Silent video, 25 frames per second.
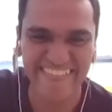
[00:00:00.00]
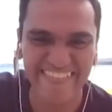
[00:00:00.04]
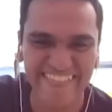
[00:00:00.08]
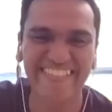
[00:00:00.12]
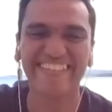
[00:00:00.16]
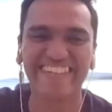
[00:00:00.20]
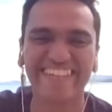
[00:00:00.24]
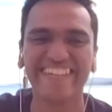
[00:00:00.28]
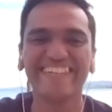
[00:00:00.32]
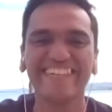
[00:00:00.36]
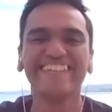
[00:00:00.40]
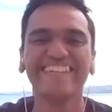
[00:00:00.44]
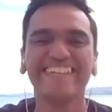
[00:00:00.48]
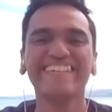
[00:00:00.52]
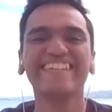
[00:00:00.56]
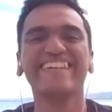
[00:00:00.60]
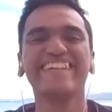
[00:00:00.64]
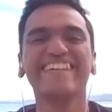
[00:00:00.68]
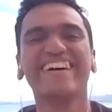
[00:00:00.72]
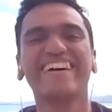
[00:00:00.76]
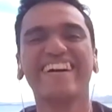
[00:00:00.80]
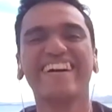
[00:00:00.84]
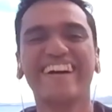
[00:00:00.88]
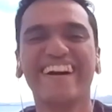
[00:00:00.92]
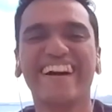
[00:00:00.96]

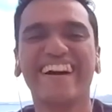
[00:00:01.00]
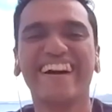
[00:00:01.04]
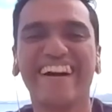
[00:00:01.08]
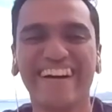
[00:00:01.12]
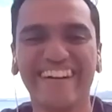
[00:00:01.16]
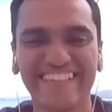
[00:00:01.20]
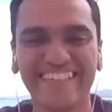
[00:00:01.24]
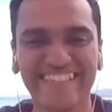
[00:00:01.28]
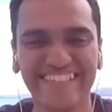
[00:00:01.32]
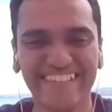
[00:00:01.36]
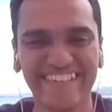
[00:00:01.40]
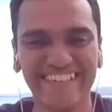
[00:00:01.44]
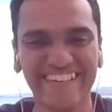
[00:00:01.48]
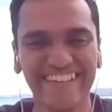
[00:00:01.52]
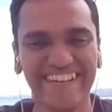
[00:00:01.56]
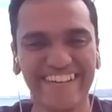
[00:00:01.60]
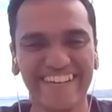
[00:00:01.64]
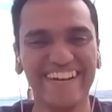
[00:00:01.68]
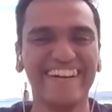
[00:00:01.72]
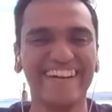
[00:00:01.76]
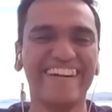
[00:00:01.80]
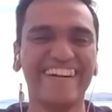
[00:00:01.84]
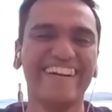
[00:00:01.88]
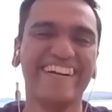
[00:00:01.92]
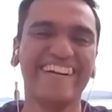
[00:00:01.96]

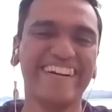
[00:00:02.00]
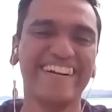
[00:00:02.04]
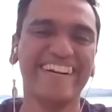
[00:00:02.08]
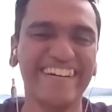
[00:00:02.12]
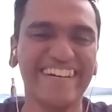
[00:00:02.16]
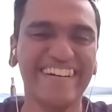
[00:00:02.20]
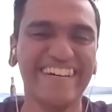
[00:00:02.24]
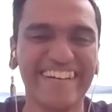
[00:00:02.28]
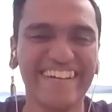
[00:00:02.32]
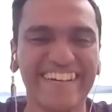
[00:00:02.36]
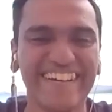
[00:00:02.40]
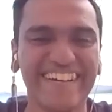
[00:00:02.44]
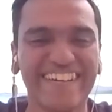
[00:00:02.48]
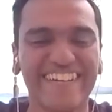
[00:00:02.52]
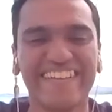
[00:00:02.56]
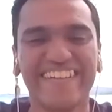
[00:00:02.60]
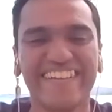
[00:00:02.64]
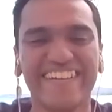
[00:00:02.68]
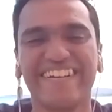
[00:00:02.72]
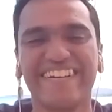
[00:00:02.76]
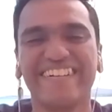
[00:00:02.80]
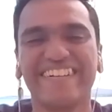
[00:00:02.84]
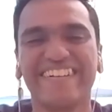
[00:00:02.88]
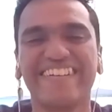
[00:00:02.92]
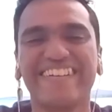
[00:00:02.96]

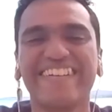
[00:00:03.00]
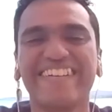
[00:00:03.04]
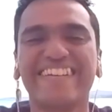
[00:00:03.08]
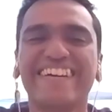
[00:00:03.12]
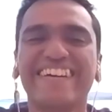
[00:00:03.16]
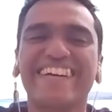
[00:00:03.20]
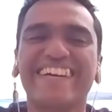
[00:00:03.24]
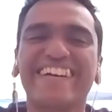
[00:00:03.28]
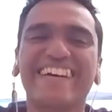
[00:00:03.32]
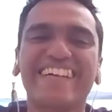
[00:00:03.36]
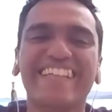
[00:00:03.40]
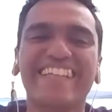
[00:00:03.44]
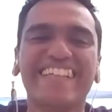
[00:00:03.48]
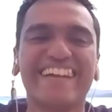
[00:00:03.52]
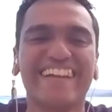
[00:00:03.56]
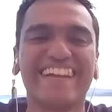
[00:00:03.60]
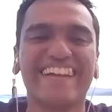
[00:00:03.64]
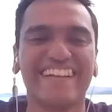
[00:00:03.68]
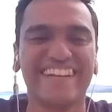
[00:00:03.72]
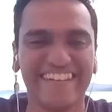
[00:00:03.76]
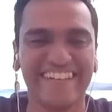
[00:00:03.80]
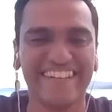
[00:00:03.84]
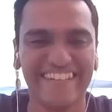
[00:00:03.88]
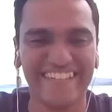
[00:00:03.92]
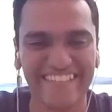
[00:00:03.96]

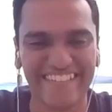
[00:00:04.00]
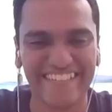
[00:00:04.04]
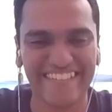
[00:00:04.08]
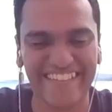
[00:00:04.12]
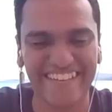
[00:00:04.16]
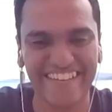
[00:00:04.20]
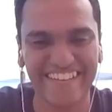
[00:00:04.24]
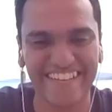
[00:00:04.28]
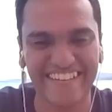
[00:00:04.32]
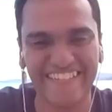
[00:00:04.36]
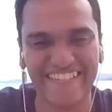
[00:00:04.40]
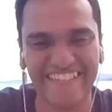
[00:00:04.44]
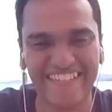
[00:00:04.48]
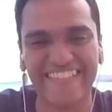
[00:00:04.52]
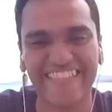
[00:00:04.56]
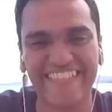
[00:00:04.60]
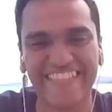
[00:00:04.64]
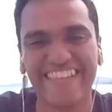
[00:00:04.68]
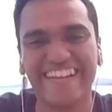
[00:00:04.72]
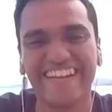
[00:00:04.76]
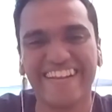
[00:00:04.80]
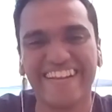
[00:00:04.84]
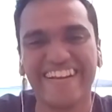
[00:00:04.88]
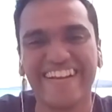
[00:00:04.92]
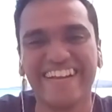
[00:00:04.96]

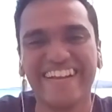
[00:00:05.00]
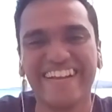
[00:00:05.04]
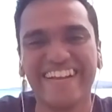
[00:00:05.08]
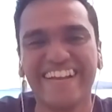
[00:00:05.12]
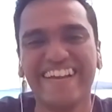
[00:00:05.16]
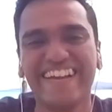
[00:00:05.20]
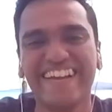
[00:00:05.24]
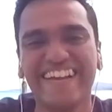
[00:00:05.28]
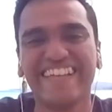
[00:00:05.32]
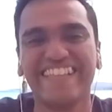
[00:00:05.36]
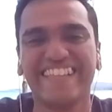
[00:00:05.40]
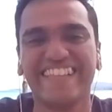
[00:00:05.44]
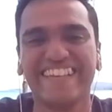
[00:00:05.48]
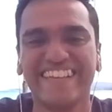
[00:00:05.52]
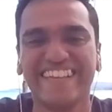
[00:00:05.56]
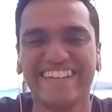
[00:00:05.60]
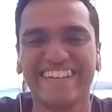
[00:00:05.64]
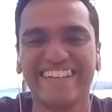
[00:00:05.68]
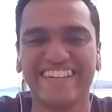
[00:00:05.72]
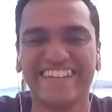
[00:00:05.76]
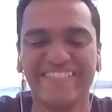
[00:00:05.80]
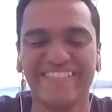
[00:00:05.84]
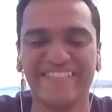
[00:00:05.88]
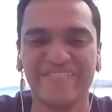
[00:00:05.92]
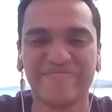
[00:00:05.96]

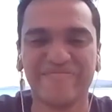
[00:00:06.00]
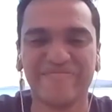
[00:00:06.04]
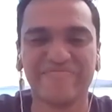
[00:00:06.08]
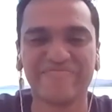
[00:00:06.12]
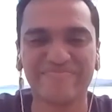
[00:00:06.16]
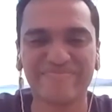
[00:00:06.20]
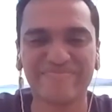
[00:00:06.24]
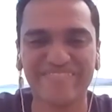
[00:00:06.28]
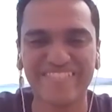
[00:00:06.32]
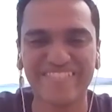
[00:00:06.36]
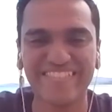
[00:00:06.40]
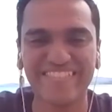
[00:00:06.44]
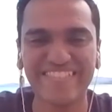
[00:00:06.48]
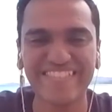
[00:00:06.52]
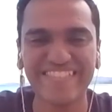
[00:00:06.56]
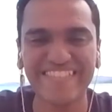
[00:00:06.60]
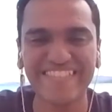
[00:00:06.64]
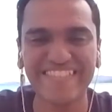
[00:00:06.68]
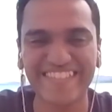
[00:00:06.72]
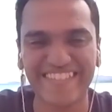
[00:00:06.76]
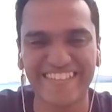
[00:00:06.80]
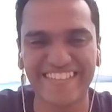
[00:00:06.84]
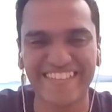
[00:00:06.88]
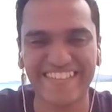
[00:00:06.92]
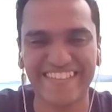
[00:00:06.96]

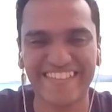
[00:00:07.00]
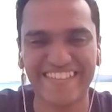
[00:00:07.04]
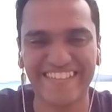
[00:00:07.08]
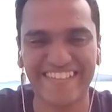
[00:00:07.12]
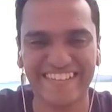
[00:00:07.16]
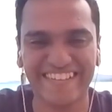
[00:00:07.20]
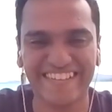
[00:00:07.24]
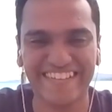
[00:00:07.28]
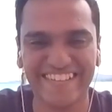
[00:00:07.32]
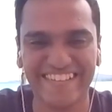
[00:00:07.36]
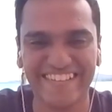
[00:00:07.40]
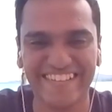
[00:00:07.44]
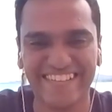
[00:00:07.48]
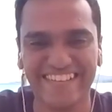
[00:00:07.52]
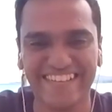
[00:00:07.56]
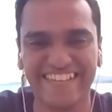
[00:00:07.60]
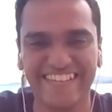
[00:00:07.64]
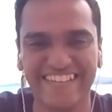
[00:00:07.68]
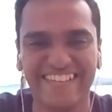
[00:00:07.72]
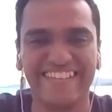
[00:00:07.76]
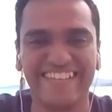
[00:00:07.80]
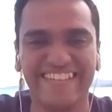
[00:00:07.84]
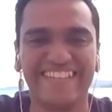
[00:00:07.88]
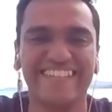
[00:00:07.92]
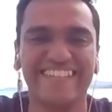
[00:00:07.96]
(silent)